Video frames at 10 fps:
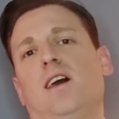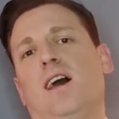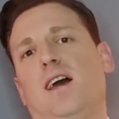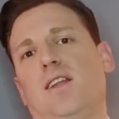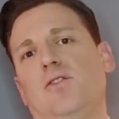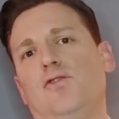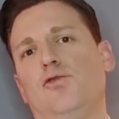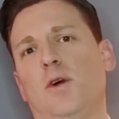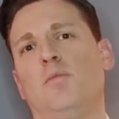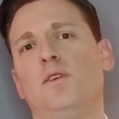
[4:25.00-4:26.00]
and
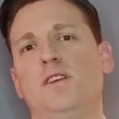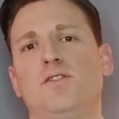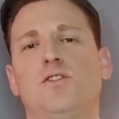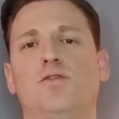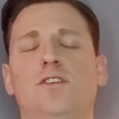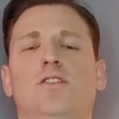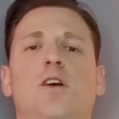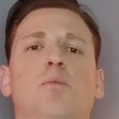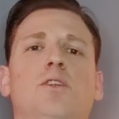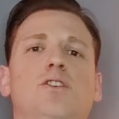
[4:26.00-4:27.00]
you might be in such fierce
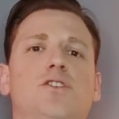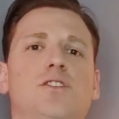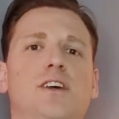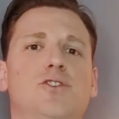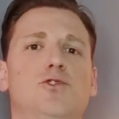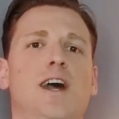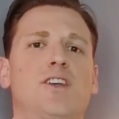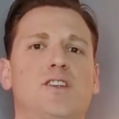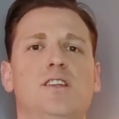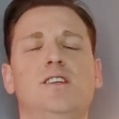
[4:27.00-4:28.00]
competition that you
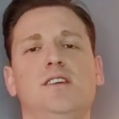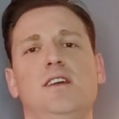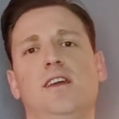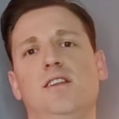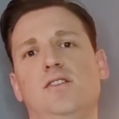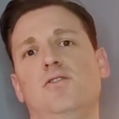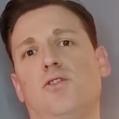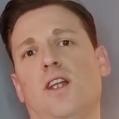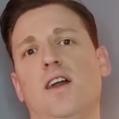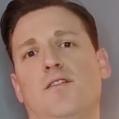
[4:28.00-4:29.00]
actually in
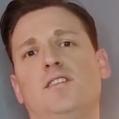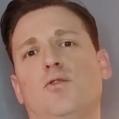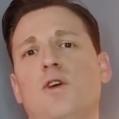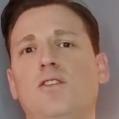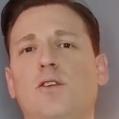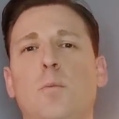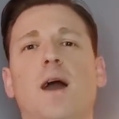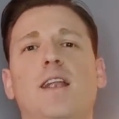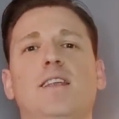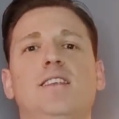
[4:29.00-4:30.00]
your life as a renter
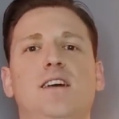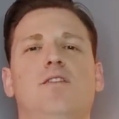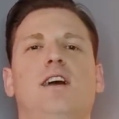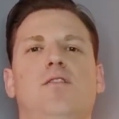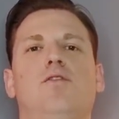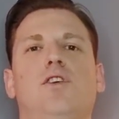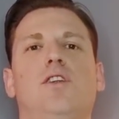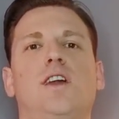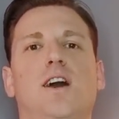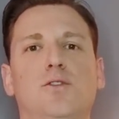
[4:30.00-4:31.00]
might never ever
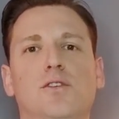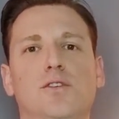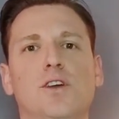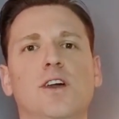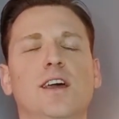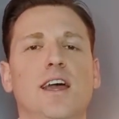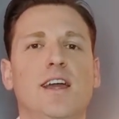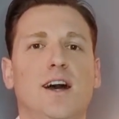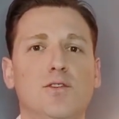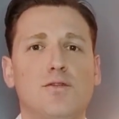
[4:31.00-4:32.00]
encounter a
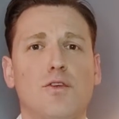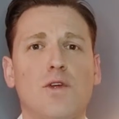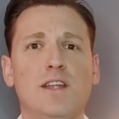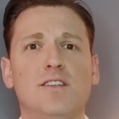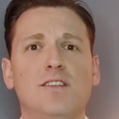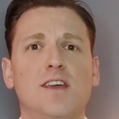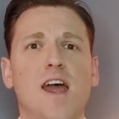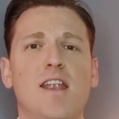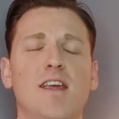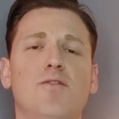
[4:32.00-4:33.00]
house for rent,
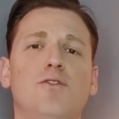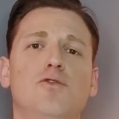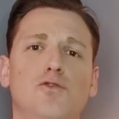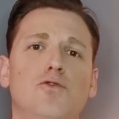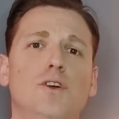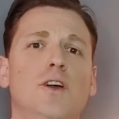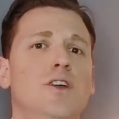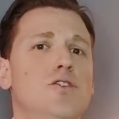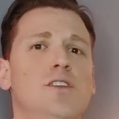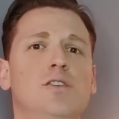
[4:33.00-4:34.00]
and if you do,
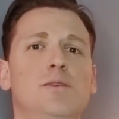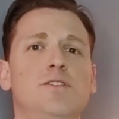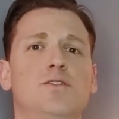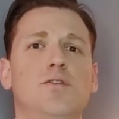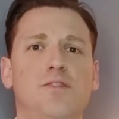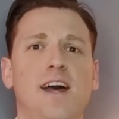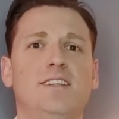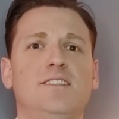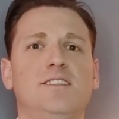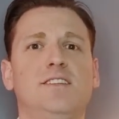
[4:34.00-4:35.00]
you need to be so
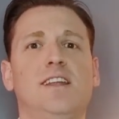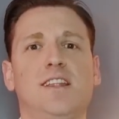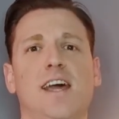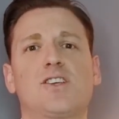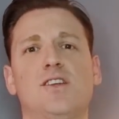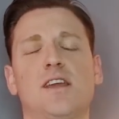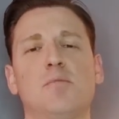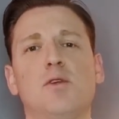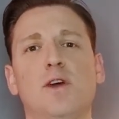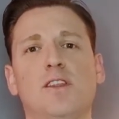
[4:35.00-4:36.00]
fast that it actually
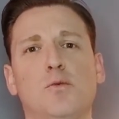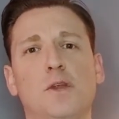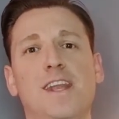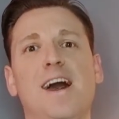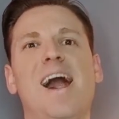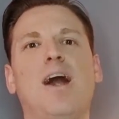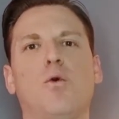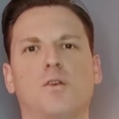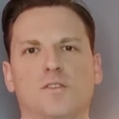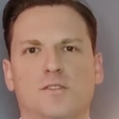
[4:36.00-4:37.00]
can be rented within
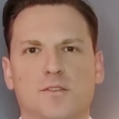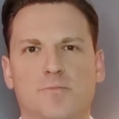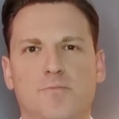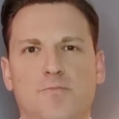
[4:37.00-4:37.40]
hours.